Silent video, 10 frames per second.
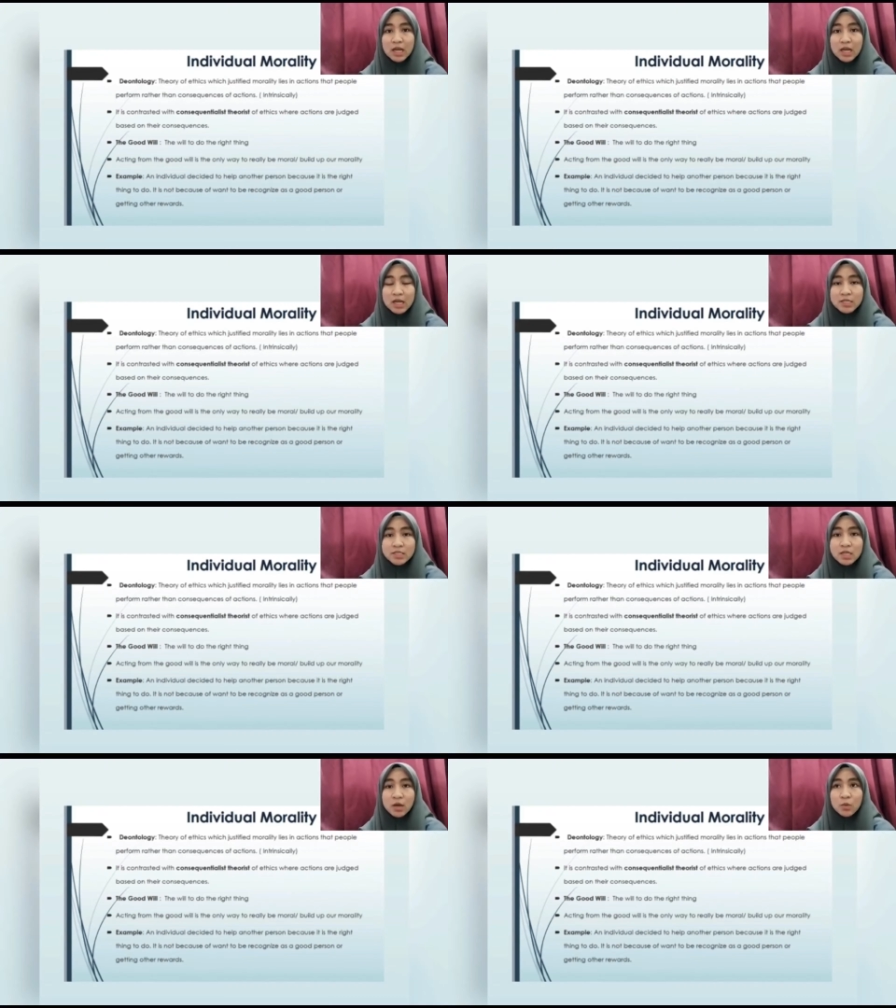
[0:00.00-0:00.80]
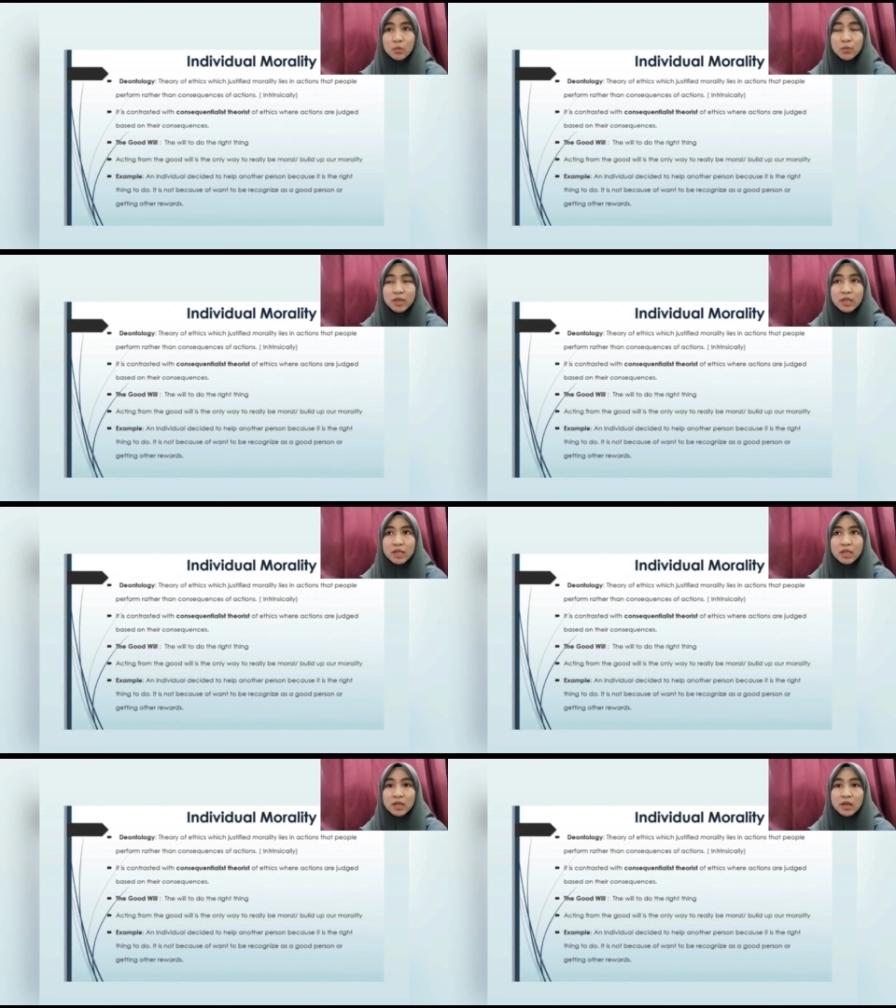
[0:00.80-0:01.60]
as
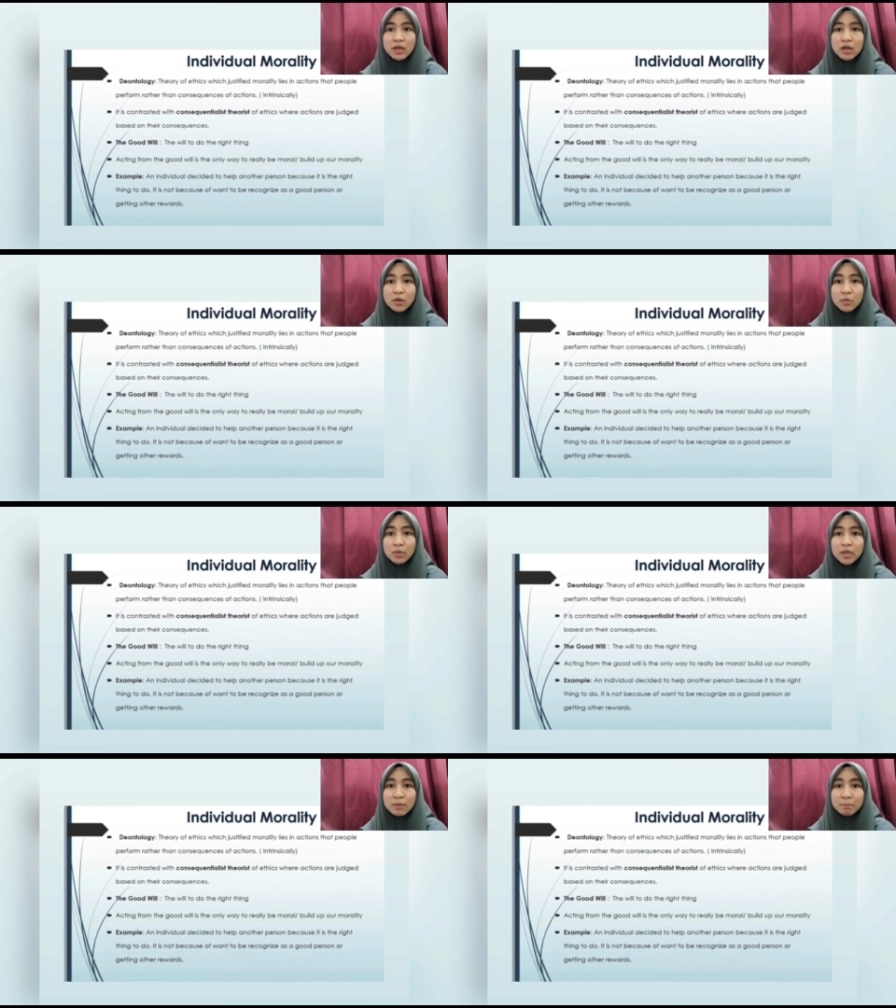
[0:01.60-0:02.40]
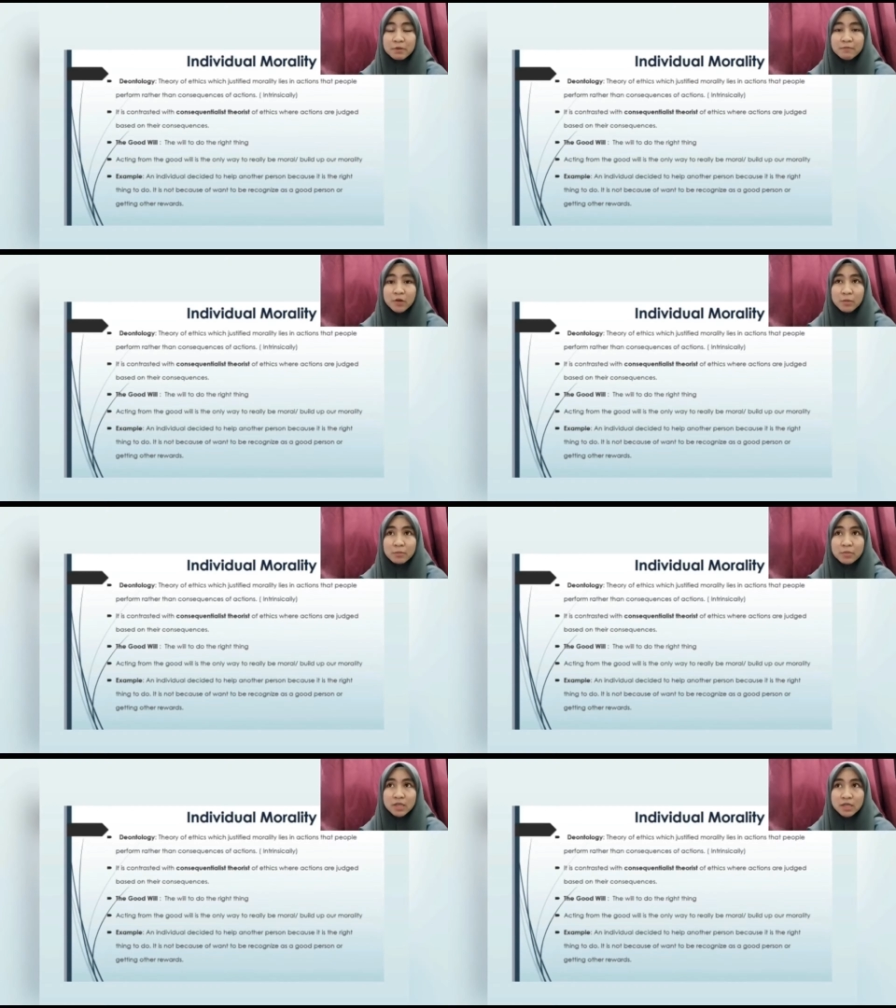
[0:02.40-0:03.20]
we perform